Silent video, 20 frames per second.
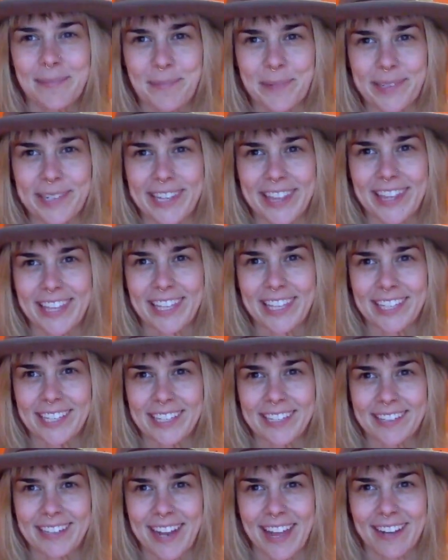Breathe
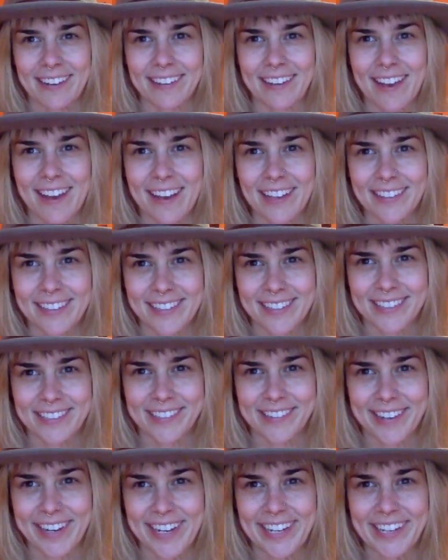in and
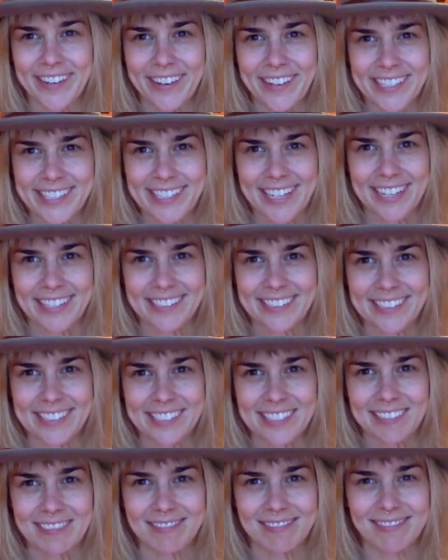concentrate your
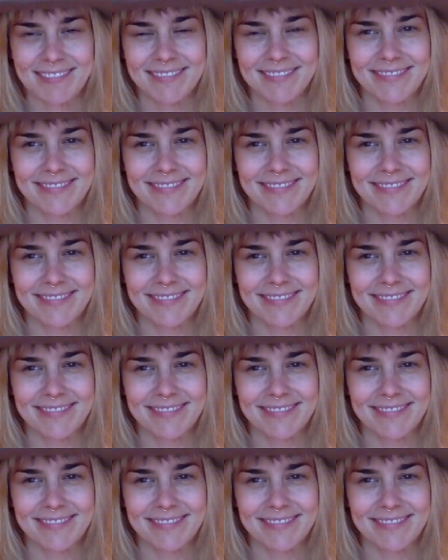attention.